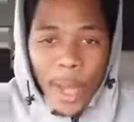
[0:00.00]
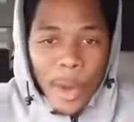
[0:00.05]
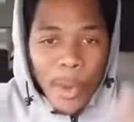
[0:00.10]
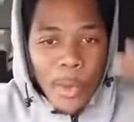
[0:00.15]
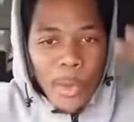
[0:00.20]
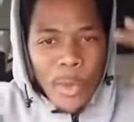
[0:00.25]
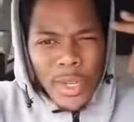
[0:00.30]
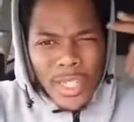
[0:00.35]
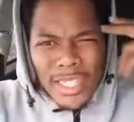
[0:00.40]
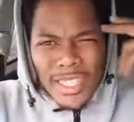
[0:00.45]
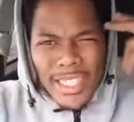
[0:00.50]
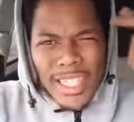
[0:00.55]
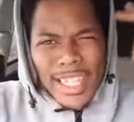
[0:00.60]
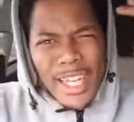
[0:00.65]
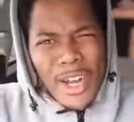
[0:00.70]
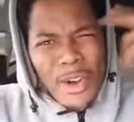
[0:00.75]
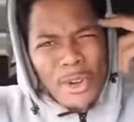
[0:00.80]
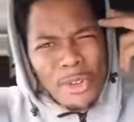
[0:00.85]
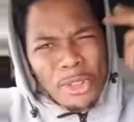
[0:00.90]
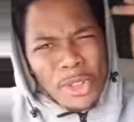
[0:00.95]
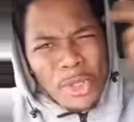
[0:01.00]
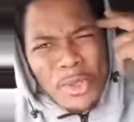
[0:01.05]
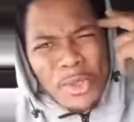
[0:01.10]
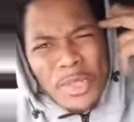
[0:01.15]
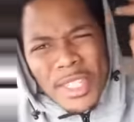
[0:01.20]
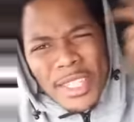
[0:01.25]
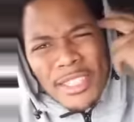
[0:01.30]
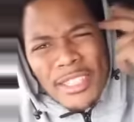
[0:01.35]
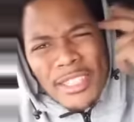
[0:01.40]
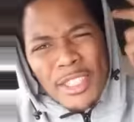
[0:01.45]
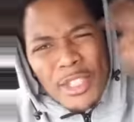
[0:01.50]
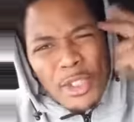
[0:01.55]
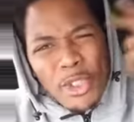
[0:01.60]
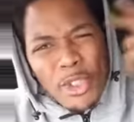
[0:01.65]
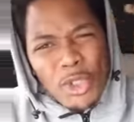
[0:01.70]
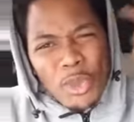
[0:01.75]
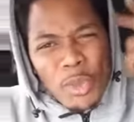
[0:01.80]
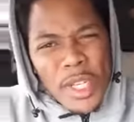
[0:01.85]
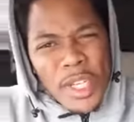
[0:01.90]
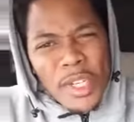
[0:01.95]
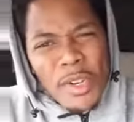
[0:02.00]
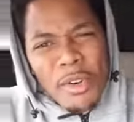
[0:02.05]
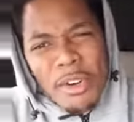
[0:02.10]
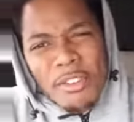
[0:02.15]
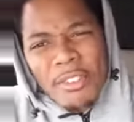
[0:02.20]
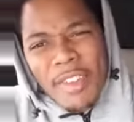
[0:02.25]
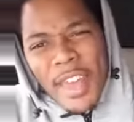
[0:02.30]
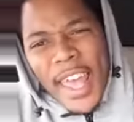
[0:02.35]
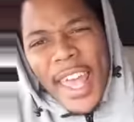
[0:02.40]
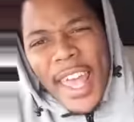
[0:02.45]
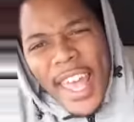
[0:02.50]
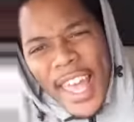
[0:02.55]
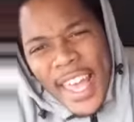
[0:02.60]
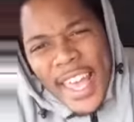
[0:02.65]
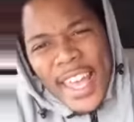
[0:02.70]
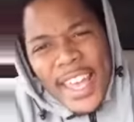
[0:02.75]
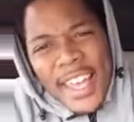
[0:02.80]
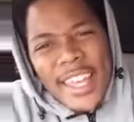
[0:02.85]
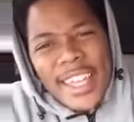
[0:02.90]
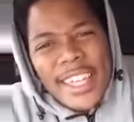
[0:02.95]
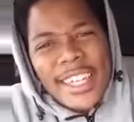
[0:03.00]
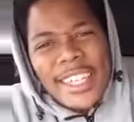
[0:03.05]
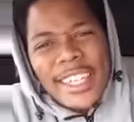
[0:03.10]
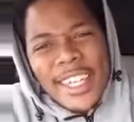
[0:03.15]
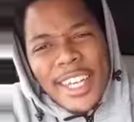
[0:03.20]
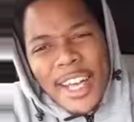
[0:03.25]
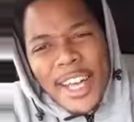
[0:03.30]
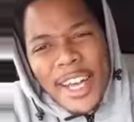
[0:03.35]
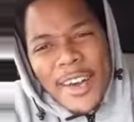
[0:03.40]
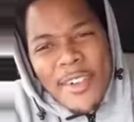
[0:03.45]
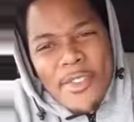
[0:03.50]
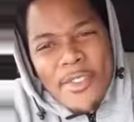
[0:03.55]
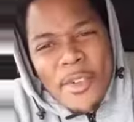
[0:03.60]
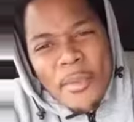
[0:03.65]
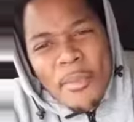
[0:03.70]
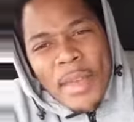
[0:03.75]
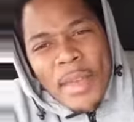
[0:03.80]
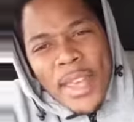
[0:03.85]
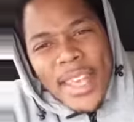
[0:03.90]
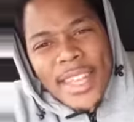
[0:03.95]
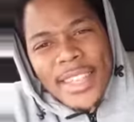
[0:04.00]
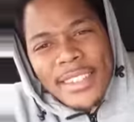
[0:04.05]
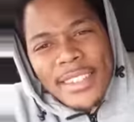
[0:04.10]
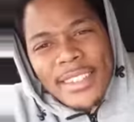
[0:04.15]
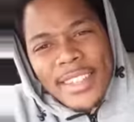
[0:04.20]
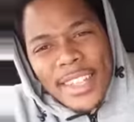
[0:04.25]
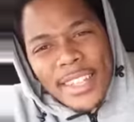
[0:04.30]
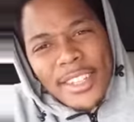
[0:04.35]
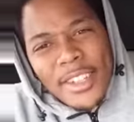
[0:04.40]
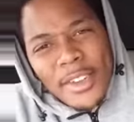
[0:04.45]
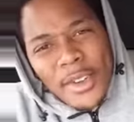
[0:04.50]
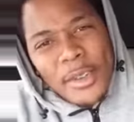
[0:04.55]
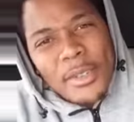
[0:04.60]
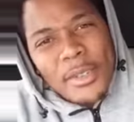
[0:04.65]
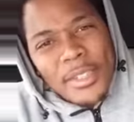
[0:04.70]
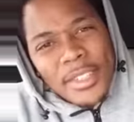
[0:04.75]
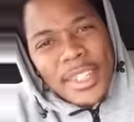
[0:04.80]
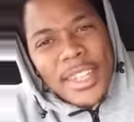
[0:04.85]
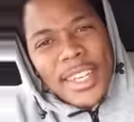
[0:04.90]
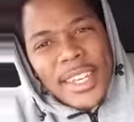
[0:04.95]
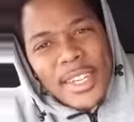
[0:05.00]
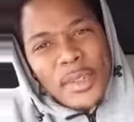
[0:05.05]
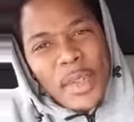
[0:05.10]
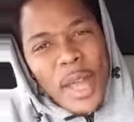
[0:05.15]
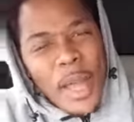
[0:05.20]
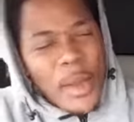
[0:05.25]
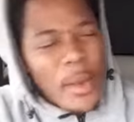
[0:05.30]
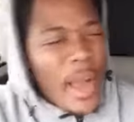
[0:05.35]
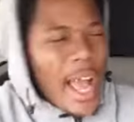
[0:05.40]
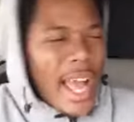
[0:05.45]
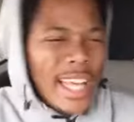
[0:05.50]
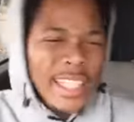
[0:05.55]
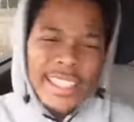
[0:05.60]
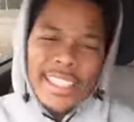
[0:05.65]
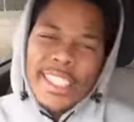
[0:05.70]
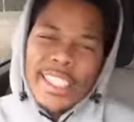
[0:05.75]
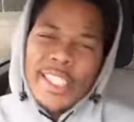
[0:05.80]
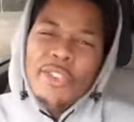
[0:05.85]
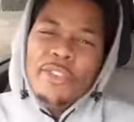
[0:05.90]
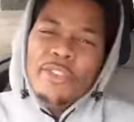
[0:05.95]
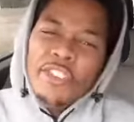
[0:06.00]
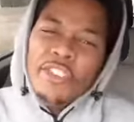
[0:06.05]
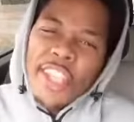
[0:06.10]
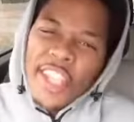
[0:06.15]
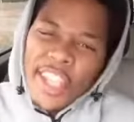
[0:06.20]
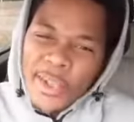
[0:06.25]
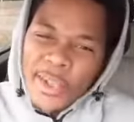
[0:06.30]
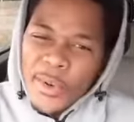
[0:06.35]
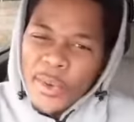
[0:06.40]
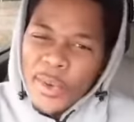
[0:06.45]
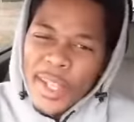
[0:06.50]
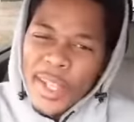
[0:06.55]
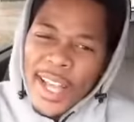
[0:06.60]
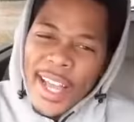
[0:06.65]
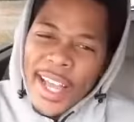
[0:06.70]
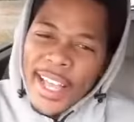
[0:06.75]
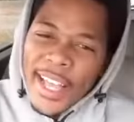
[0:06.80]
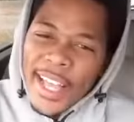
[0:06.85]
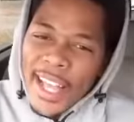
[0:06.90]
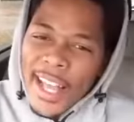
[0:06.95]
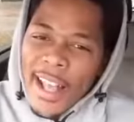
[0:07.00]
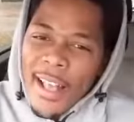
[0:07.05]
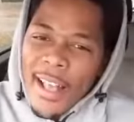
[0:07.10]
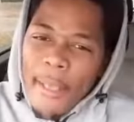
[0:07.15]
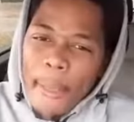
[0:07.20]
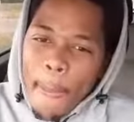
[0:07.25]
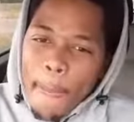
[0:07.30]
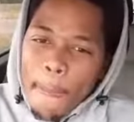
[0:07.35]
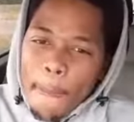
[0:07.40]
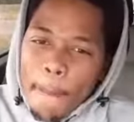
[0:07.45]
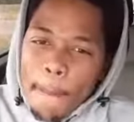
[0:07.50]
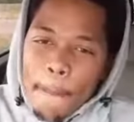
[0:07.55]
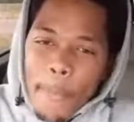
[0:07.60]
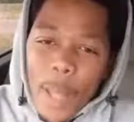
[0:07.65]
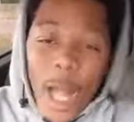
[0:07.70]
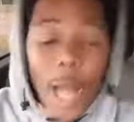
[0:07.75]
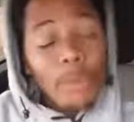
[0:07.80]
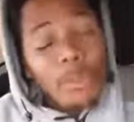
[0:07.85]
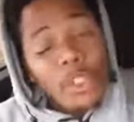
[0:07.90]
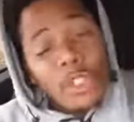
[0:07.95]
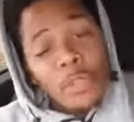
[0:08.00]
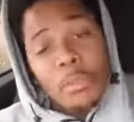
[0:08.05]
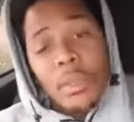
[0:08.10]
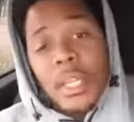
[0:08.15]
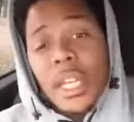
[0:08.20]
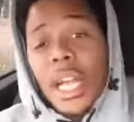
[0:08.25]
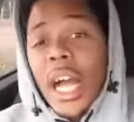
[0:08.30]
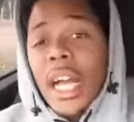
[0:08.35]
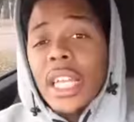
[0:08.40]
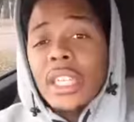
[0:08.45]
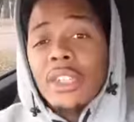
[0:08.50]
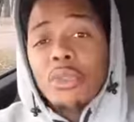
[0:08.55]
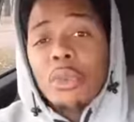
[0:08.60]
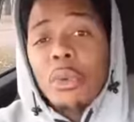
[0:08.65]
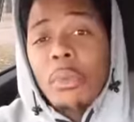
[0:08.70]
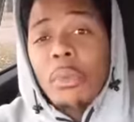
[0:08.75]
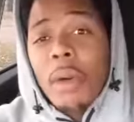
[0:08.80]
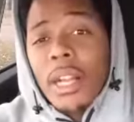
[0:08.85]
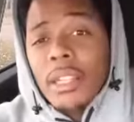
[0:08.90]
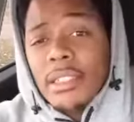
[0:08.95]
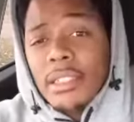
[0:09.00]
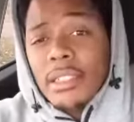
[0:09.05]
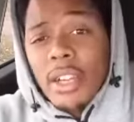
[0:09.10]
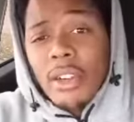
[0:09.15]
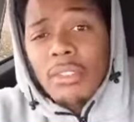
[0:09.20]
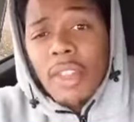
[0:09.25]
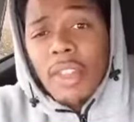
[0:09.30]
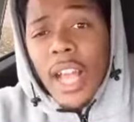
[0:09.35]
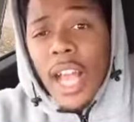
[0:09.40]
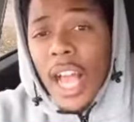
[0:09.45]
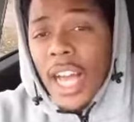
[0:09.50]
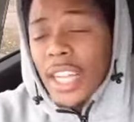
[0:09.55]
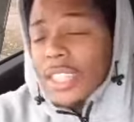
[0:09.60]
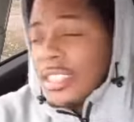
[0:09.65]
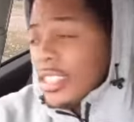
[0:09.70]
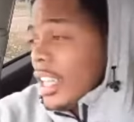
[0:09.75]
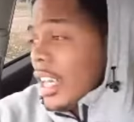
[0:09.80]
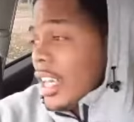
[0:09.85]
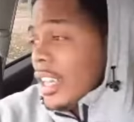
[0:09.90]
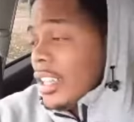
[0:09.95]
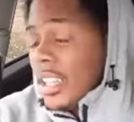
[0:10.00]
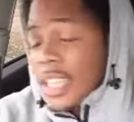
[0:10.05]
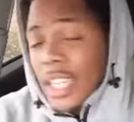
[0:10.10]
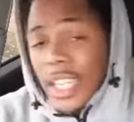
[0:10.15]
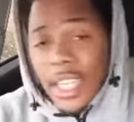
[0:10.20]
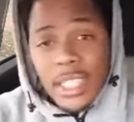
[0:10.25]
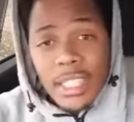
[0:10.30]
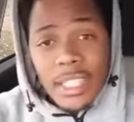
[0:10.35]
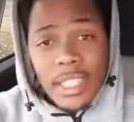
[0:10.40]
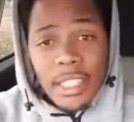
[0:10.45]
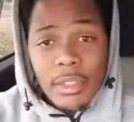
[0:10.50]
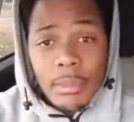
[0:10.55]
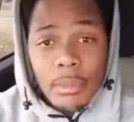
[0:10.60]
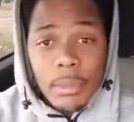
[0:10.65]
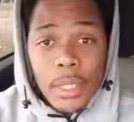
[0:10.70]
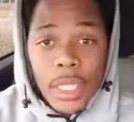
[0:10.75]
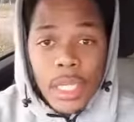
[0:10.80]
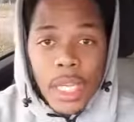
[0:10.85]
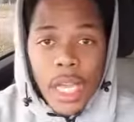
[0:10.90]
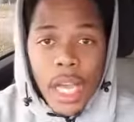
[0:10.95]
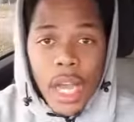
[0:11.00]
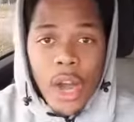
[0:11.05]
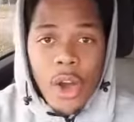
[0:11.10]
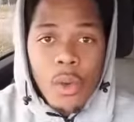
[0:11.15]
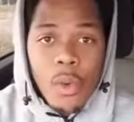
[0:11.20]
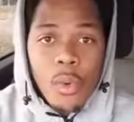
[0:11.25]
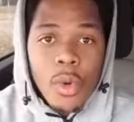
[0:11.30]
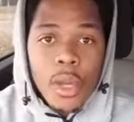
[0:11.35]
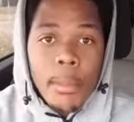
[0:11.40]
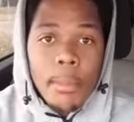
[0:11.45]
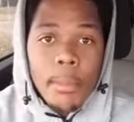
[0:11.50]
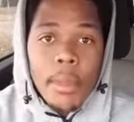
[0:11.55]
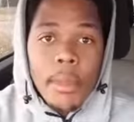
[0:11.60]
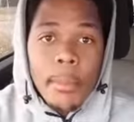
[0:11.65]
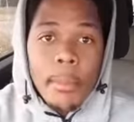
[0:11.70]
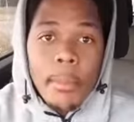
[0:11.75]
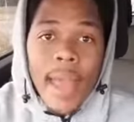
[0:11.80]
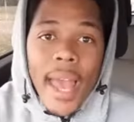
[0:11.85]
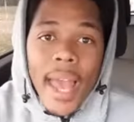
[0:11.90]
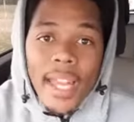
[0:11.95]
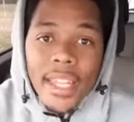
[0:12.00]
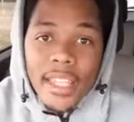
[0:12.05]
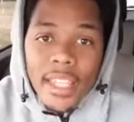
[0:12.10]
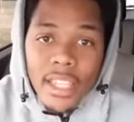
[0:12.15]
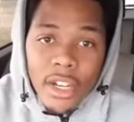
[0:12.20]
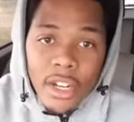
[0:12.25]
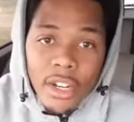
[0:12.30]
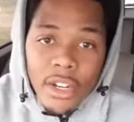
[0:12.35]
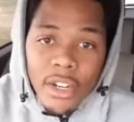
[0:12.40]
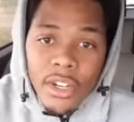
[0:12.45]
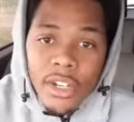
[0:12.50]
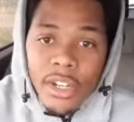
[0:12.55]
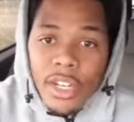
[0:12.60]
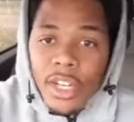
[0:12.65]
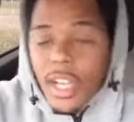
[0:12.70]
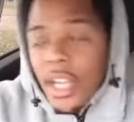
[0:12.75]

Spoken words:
what should go through this little twinkle of a head of a man's, you know what I'm saying? Like, how should he feel? Like, I'm just being honest with myself. Like, how should I look at this, man? I don't want to be mad at her.